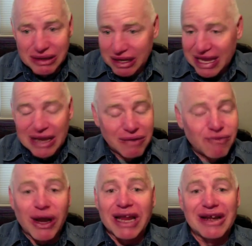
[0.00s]
Again,
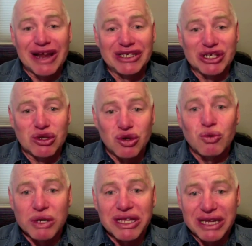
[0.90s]
of recognizing you
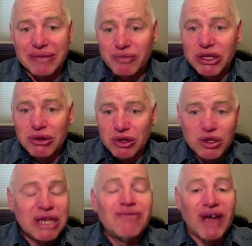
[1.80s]
really you, you
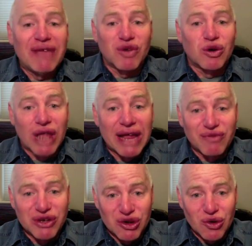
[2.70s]
did fight for your life
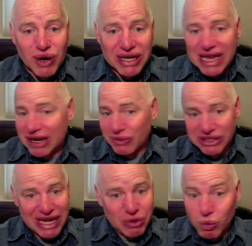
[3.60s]
when you quit and it
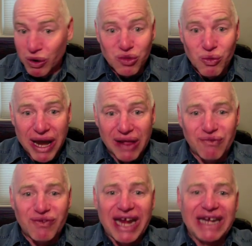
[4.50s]
was a worthwhile
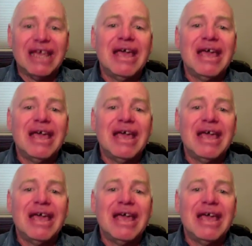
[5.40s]
fight.